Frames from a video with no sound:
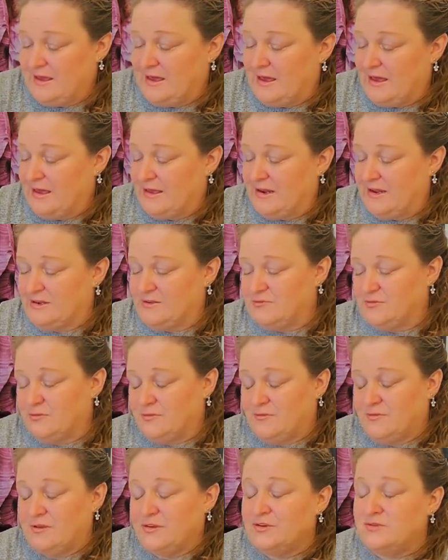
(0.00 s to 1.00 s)
And as we
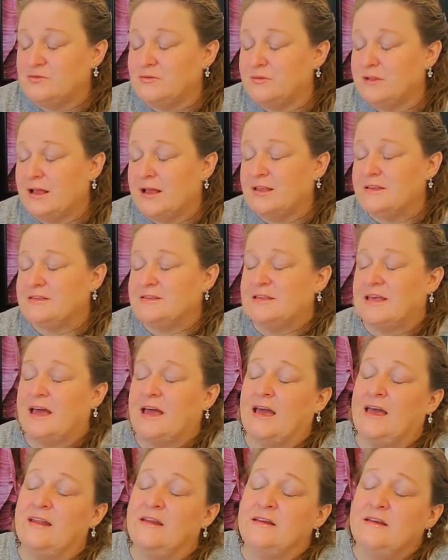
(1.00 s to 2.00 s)
visualize
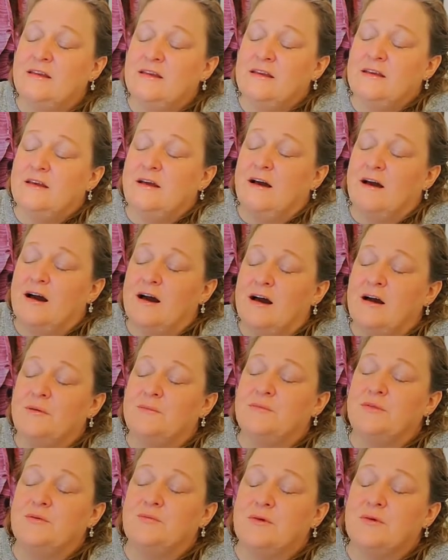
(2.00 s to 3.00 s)
that,
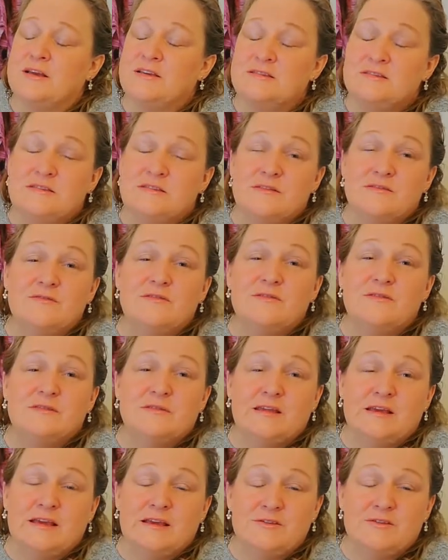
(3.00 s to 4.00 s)
the rest of the
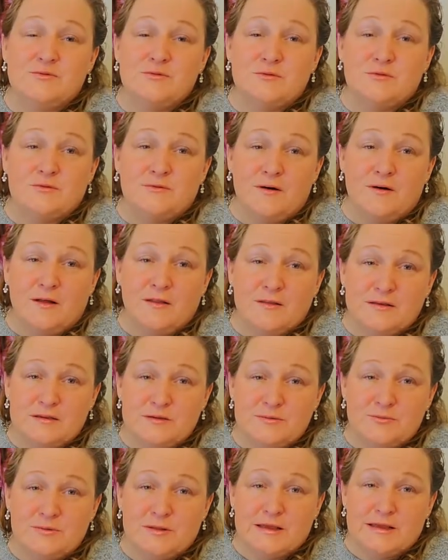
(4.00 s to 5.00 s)
things will fall
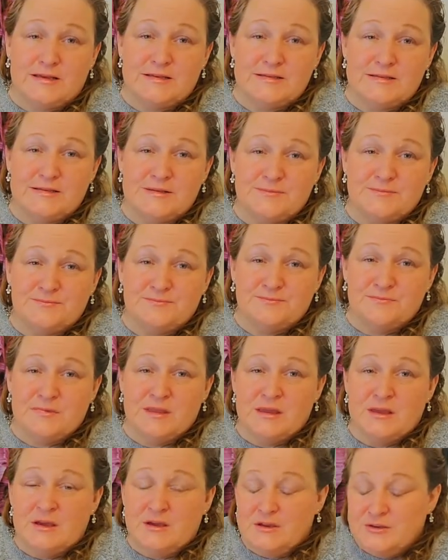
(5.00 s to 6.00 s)
into place.
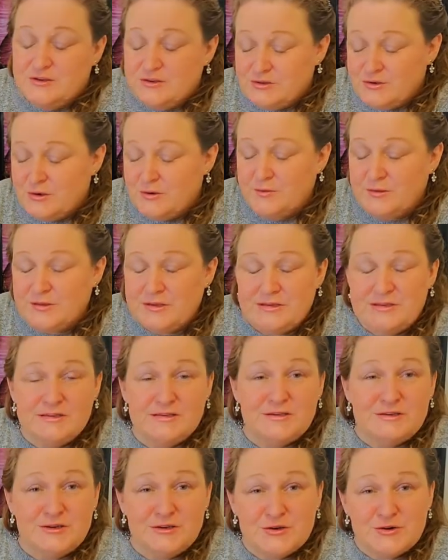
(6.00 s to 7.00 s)
So this
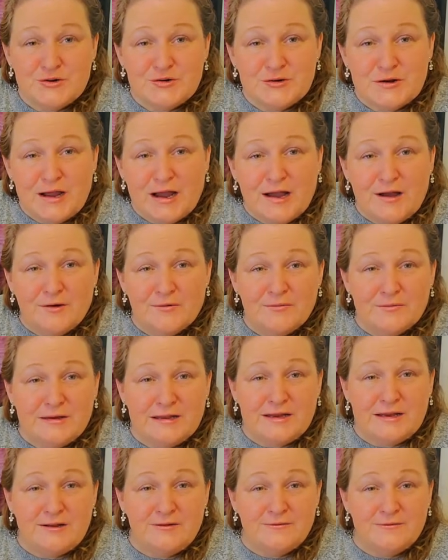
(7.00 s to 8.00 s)
is your
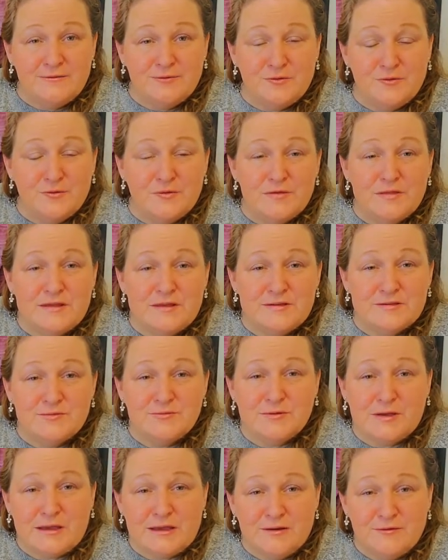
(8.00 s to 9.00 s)
reading for this
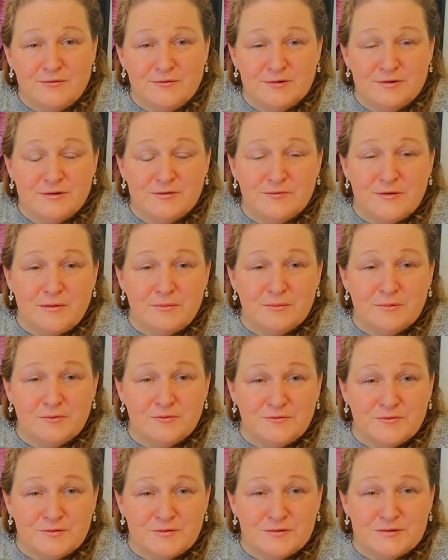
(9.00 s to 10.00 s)
week, for November
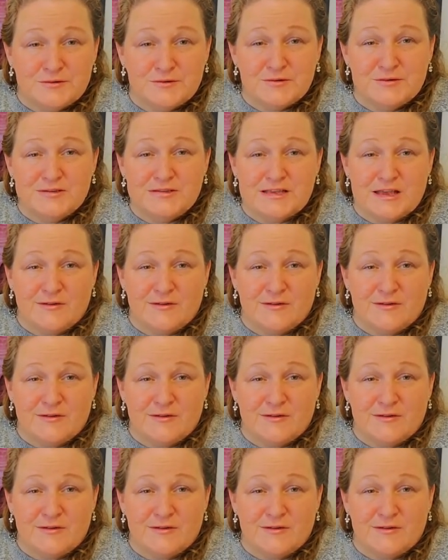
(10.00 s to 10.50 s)
1st through